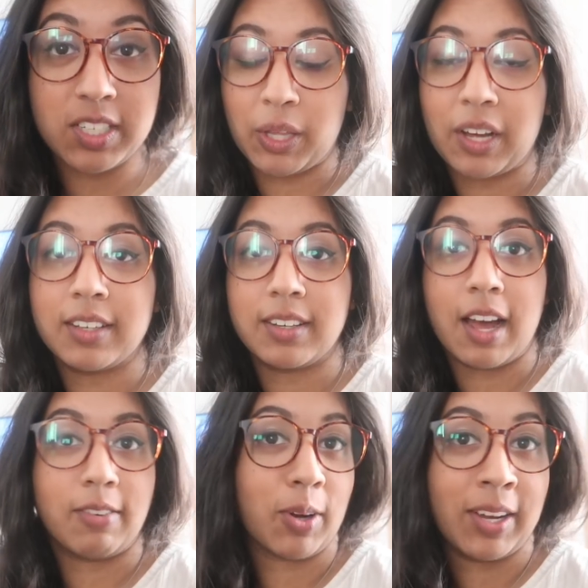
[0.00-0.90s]
Declined and
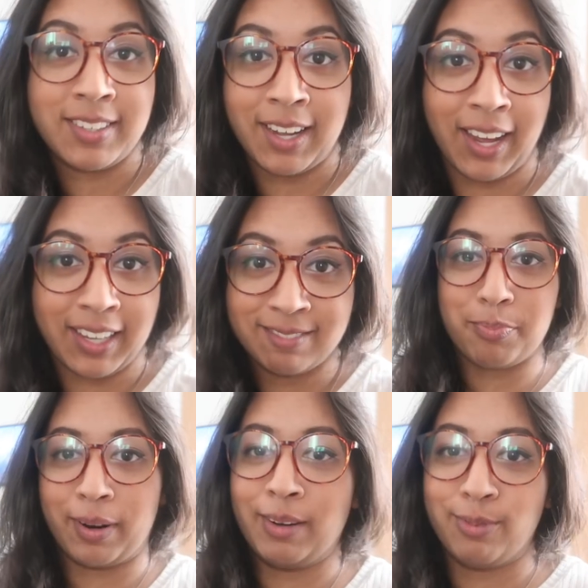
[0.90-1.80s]
have a great day.
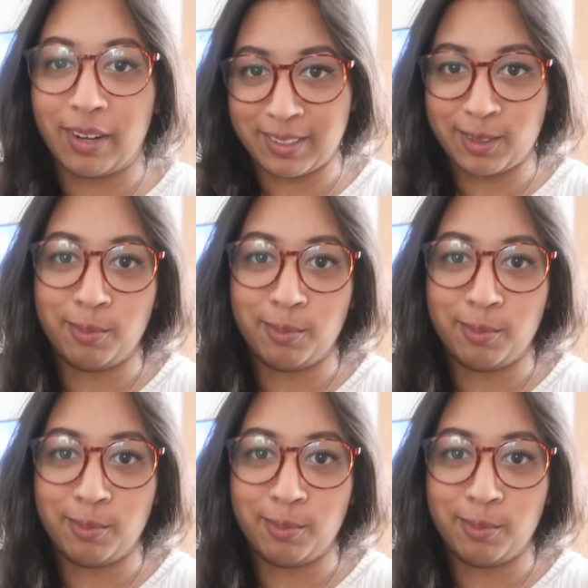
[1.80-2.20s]
Brain fart